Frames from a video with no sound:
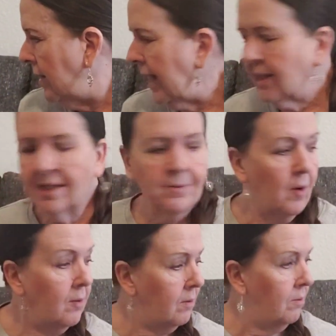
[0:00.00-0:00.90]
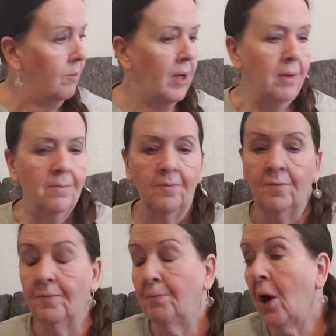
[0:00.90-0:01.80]
that's what I'm
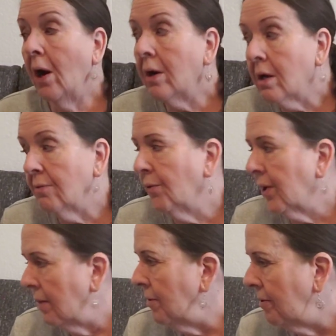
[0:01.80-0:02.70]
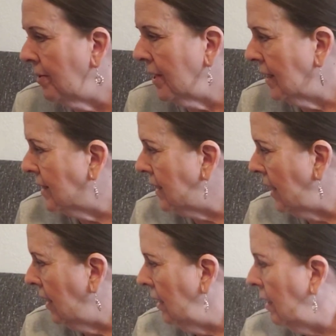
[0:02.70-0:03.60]
part of what I'm going to be
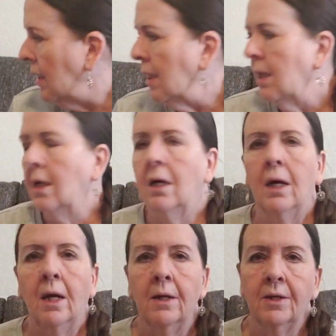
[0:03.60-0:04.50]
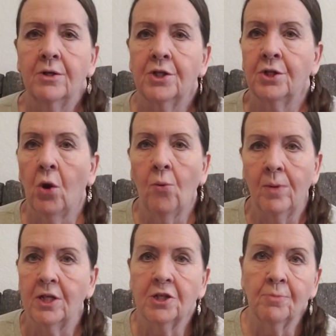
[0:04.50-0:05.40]
listing. There's so
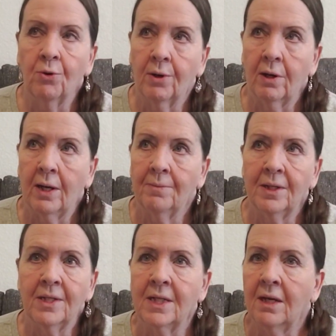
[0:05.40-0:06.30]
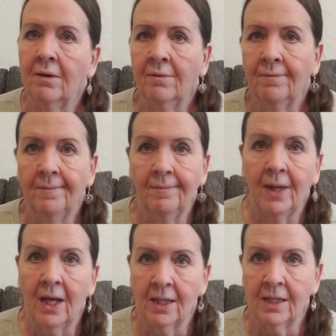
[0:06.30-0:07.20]
much more. I'm listing
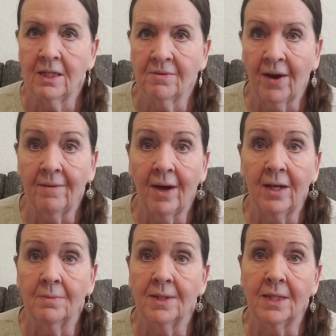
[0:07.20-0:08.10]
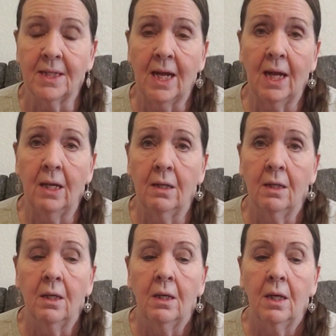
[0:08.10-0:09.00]
at least 5 items a day,
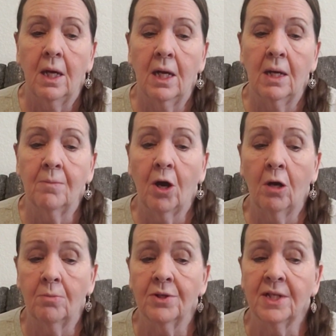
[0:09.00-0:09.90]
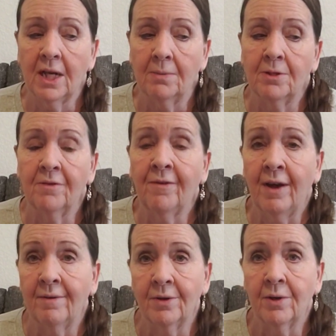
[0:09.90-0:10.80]
and I'm almost up to
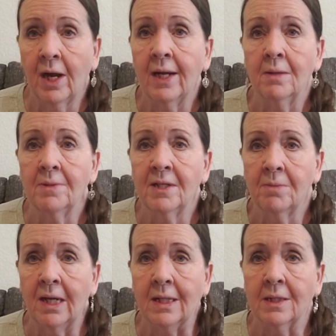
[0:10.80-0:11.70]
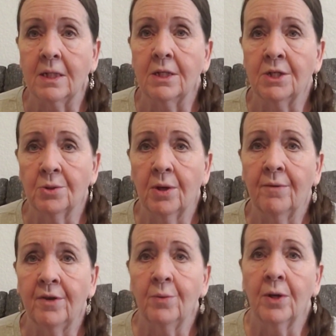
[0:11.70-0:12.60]
500 items in my Etsy store.
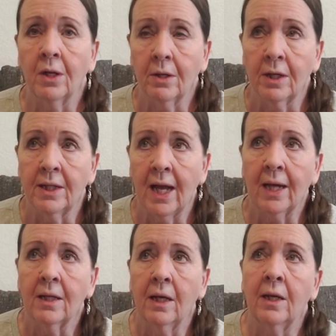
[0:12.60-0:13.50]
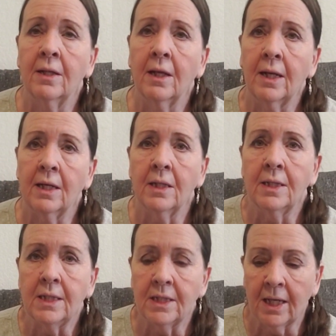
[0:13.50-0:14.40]
If you want to look at that, click on the link in the
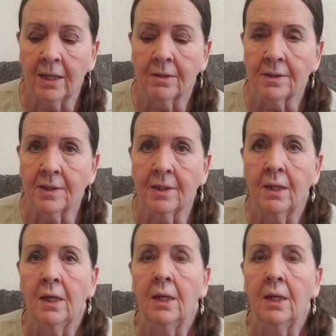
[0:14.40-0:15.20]
details